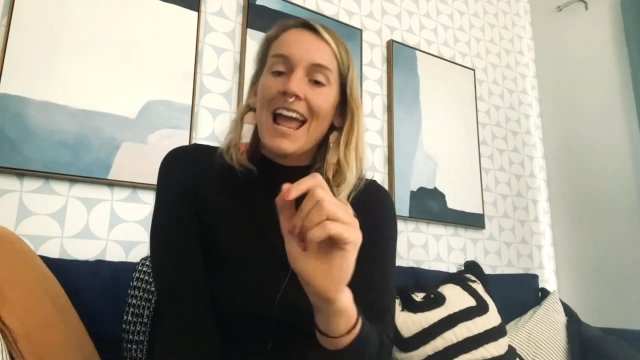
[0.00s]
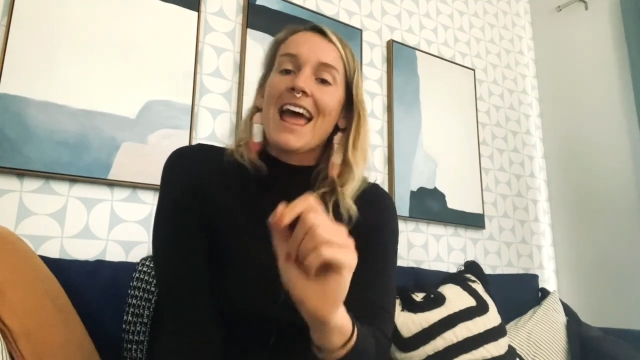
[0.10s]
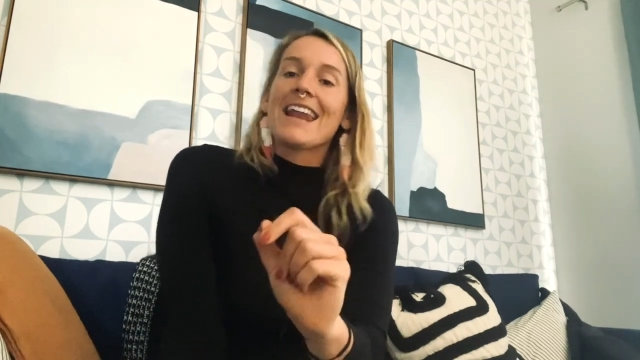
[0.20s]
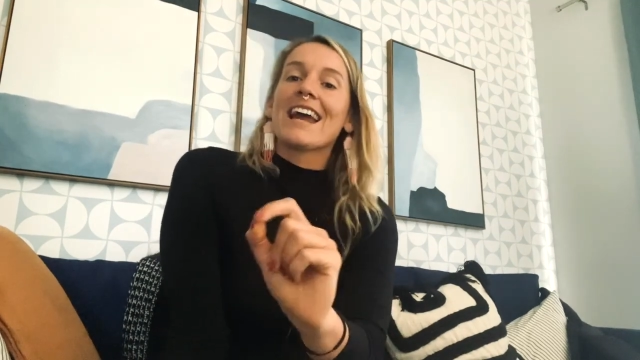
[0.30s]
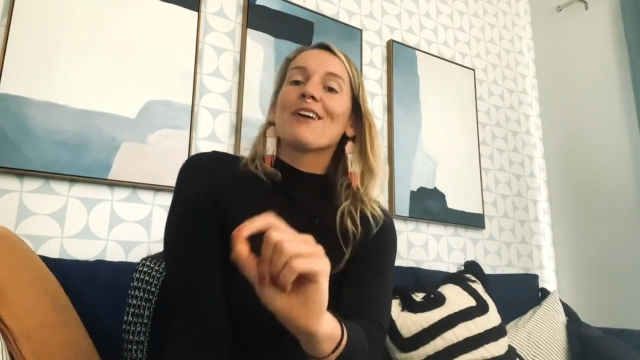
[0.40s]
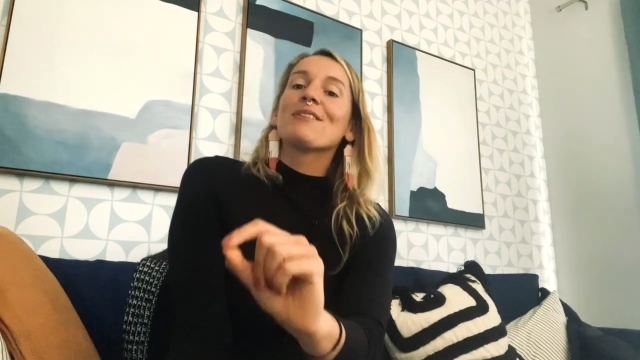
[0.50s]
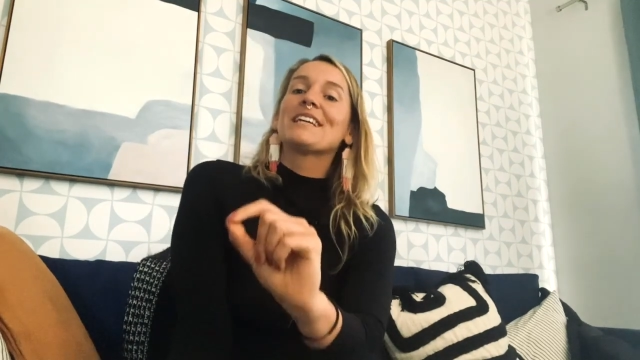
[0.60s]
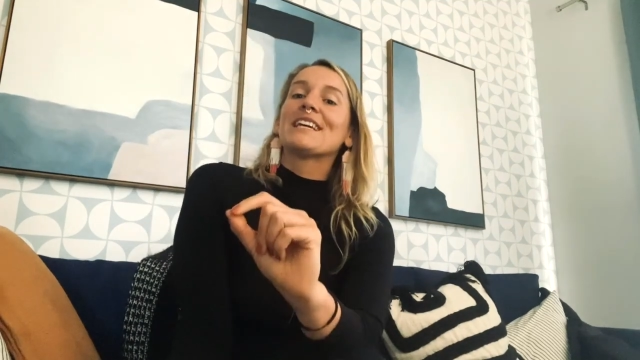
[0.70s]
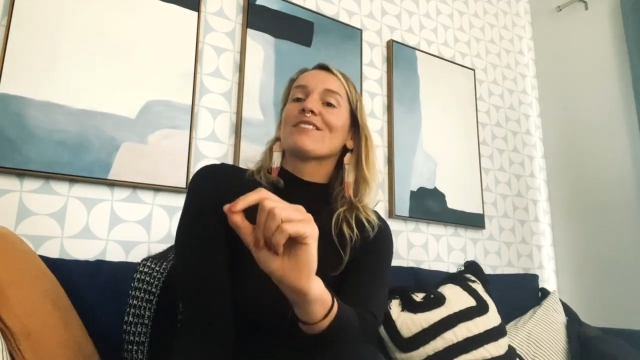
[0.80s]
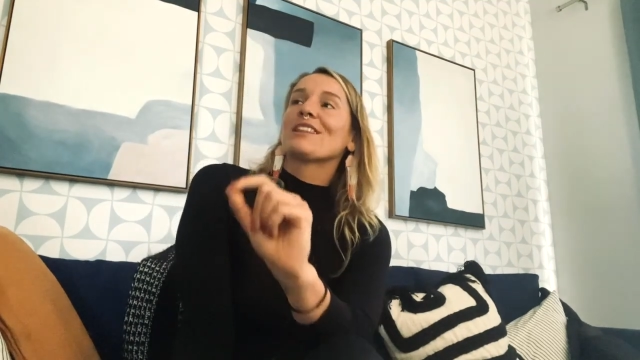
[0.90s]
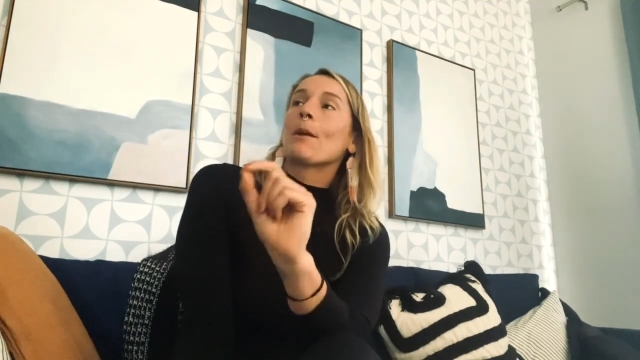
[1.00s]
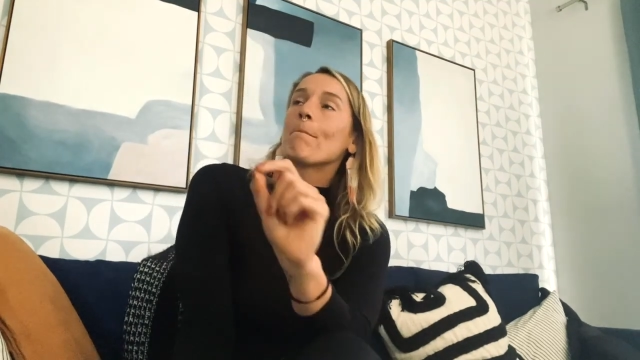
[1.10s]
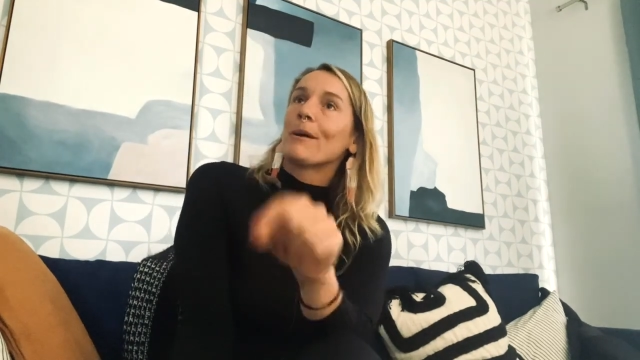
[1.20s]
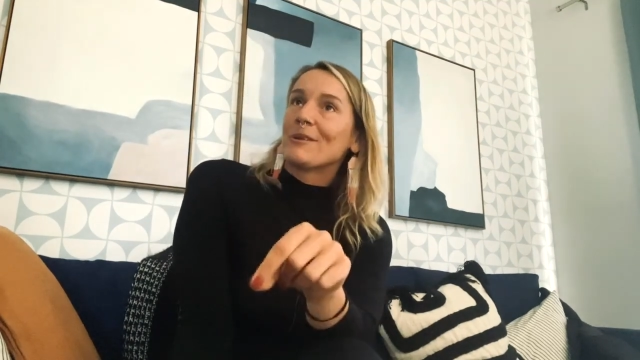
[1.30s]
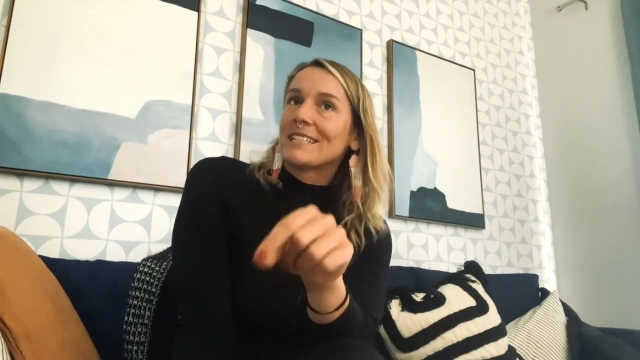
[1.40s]
And now I want to give a little
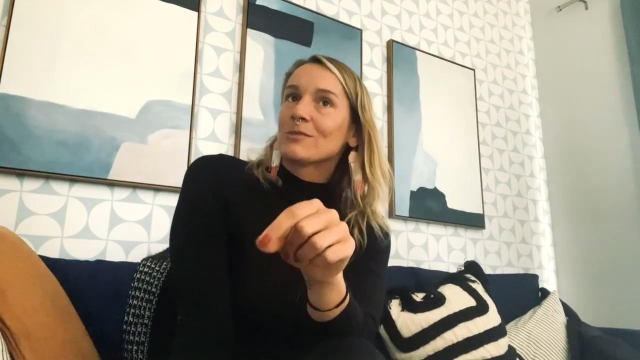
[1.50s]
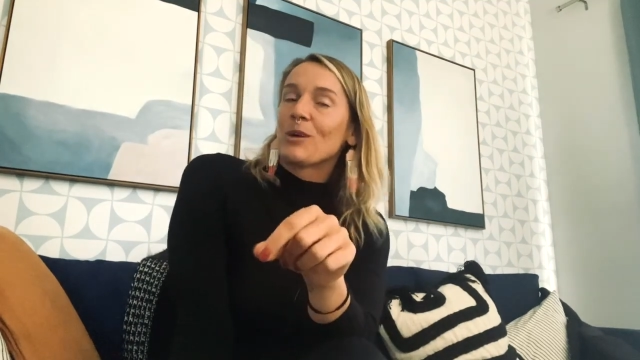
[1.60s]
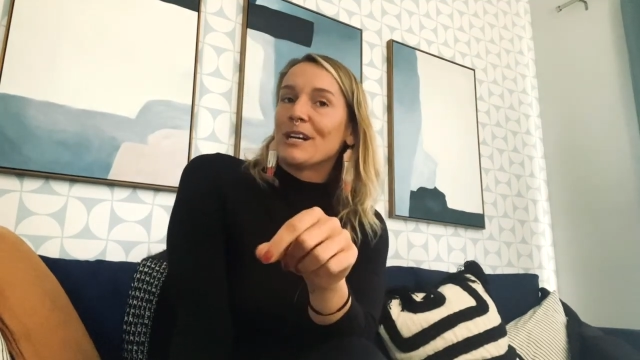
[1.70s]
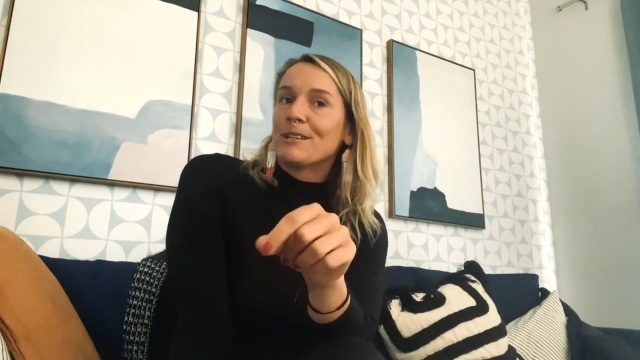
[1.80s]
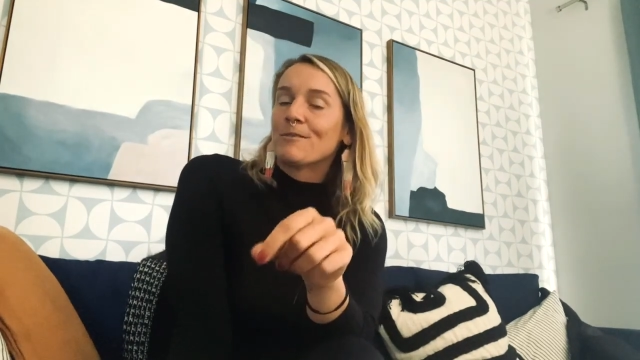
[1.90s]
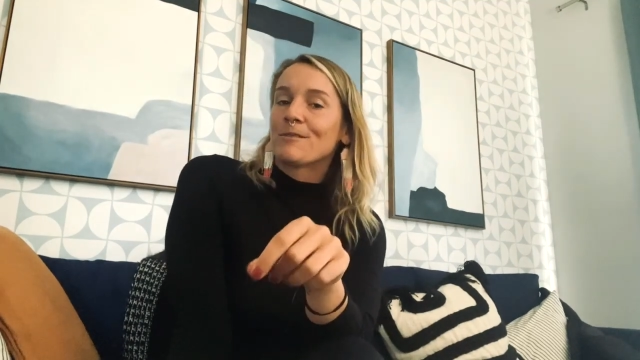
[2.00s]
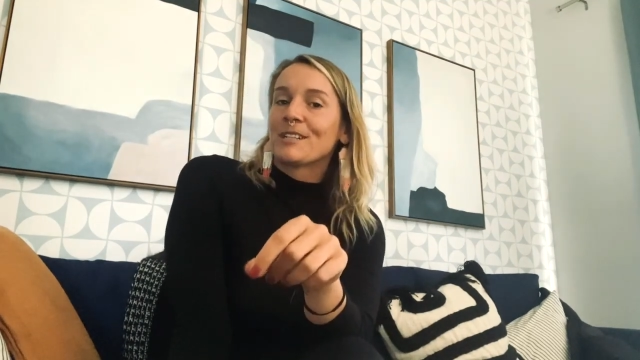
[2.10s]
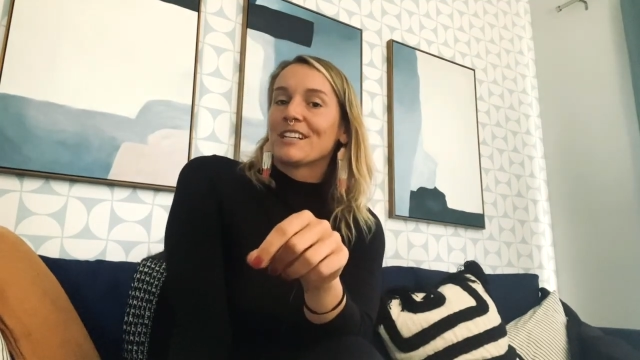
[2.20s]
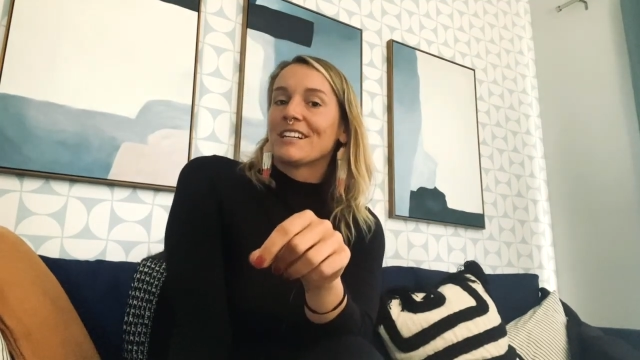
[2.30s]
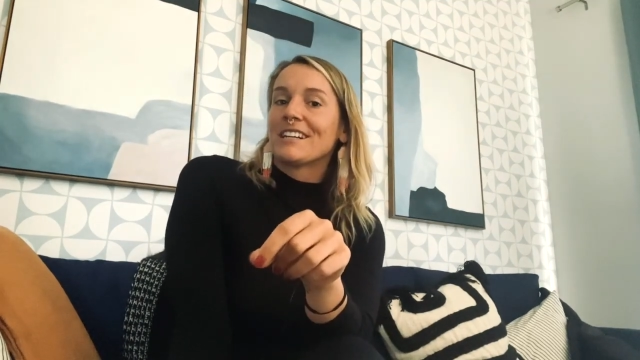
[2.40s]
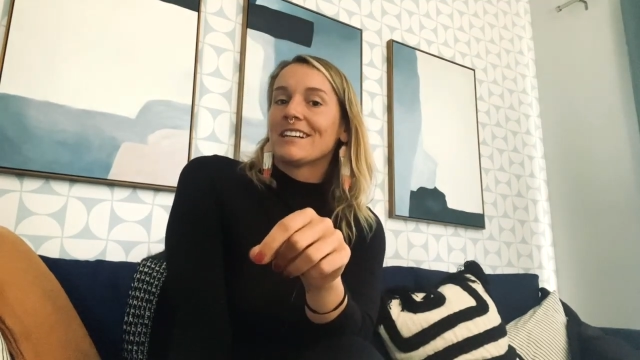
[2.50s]
bonus one for